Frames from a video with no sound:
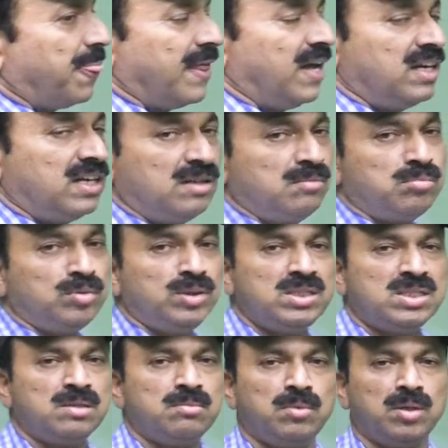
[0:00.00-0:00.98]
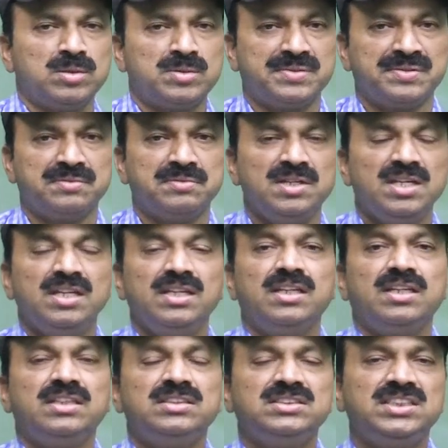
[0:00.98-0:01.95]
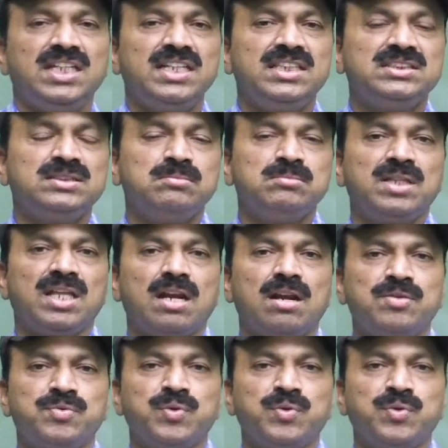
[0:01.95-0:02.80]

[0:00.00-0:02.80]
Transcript: and in Buddhism also. In Jainism there are